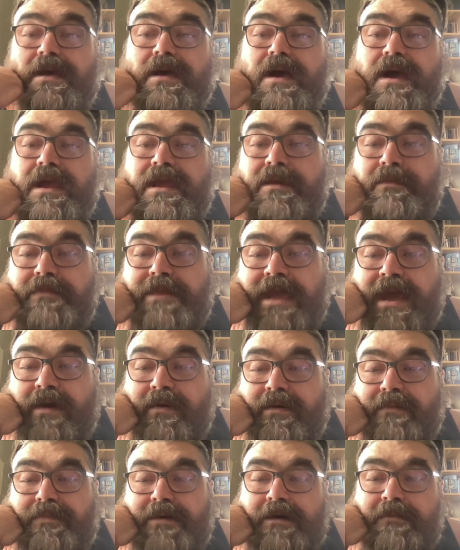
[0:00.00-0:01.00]
I am now
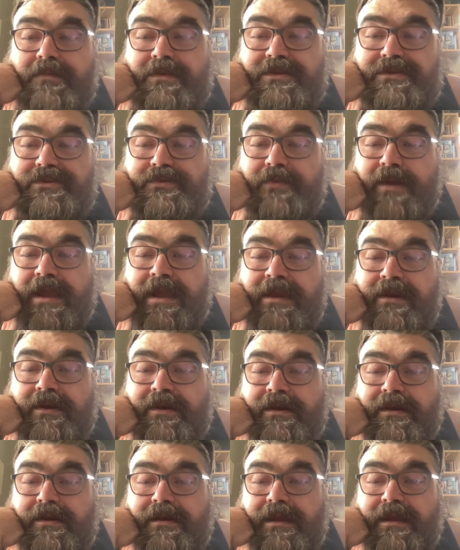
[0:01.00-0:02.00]
a published writer,